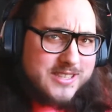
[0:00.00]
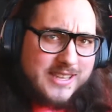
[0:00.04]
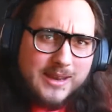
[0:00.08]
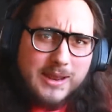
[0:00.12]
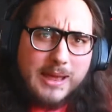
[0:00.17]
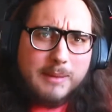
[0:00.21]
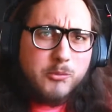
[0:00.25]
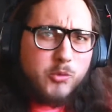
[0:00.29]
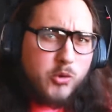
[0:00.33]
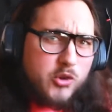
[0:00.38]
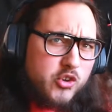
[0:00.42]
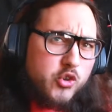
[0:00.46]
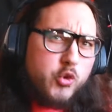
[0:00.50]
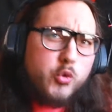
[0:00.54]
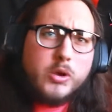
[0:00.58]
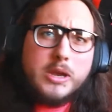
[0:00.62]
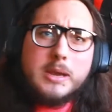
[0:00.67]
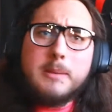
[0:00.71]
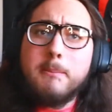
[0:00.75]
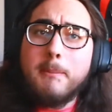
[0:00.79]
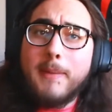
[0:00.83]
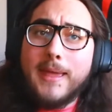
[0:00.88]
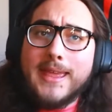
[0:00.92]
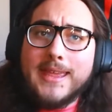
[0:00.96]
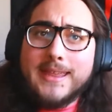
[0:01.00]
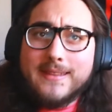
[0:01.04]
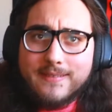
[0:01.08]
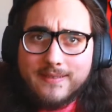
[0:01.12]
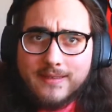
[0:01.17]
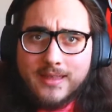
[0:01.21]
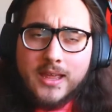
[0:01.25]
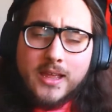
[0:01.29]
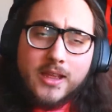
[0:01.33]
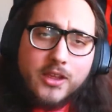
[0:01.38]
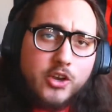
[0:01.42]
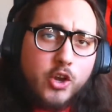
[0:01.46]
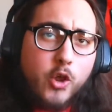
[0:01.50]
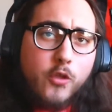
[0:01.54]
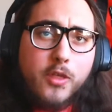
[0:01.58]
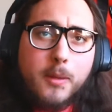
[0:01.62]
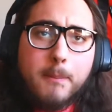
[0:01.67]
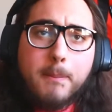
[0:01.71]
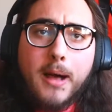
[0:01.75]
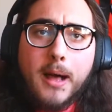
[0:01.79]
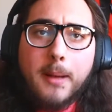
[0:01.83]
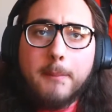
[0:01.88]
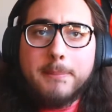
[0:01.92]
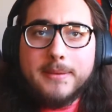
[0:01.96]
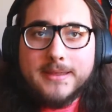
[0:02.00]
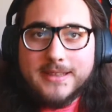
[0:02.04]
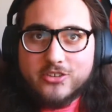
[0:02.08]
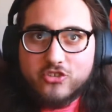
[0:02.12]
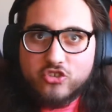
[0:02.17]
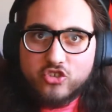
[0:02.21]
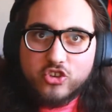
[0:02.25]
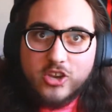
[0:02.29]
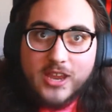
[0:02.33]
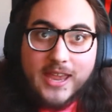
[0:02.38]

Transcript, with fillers: and I'm going to remain, the pumpage.